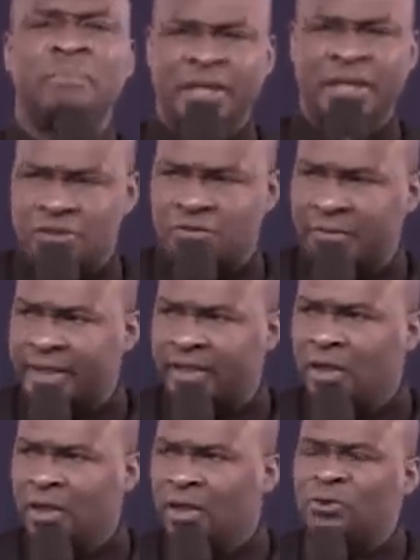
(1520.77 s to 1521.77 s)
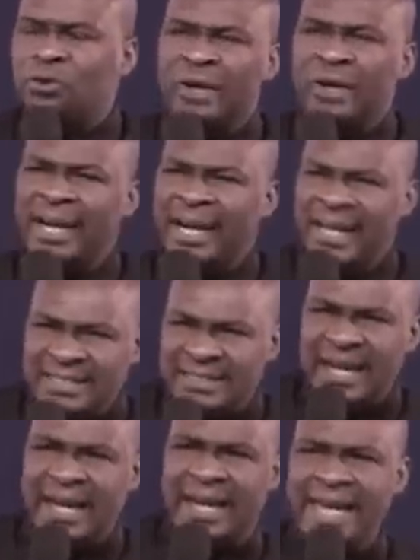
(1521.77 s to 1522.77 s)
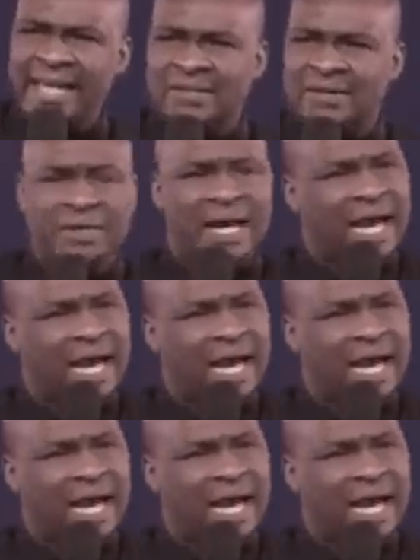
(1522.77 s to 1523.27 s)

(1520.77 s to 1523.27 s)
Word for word: ministry, to release the gates of...